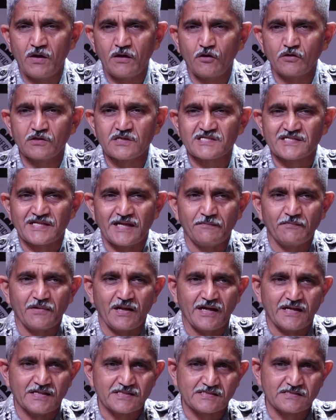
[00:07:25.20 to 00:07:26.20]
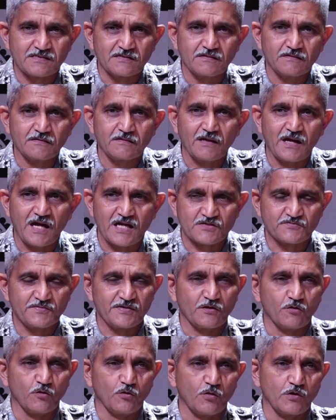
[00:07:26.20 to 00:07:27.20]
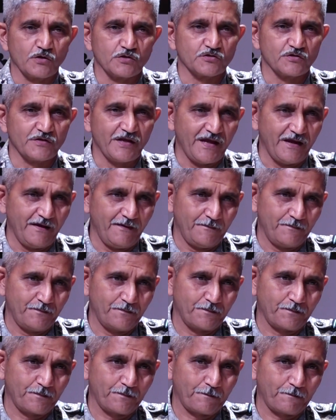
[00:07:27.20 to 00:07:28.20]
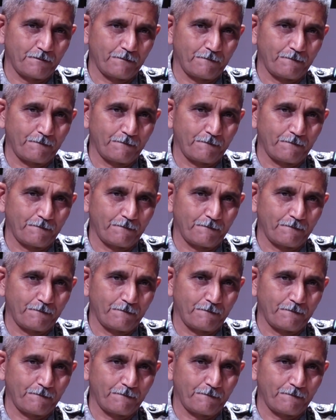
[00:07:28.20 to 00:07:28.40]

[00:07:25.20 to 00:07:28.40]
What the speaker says: If you work on the same lines as we go on today,